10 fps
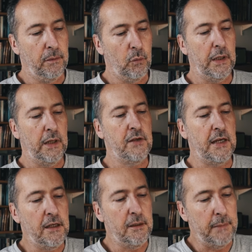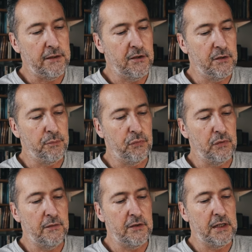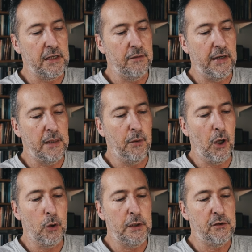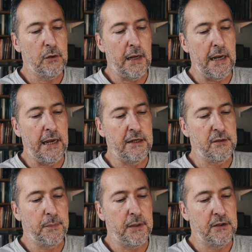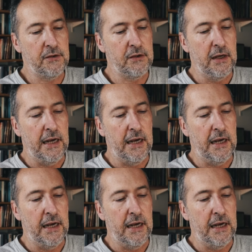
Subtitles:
We have taken matters previously available only to experts